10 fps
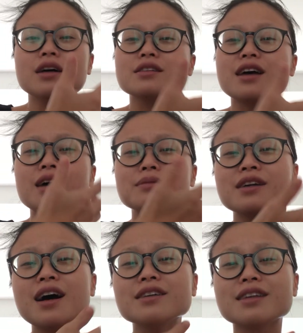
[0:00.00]

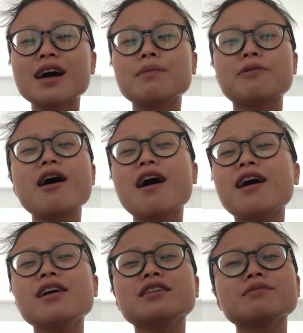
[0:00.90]
Sometimes I'm
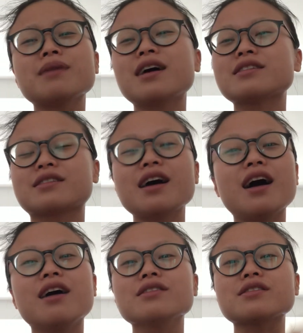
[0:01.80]
proud of
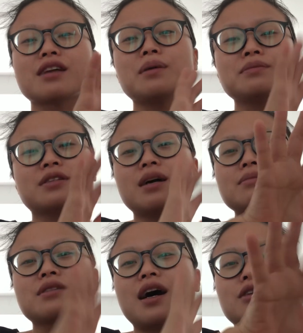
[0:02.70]
myself,
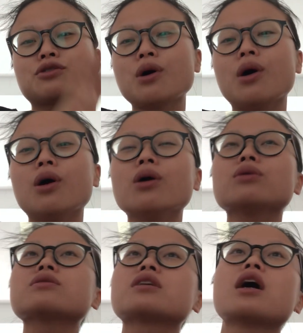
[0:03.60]
sometimes I
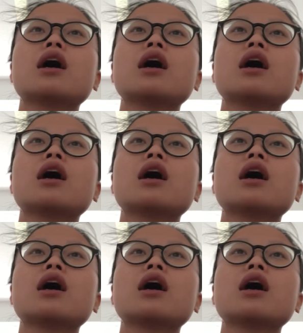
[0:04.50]
don't.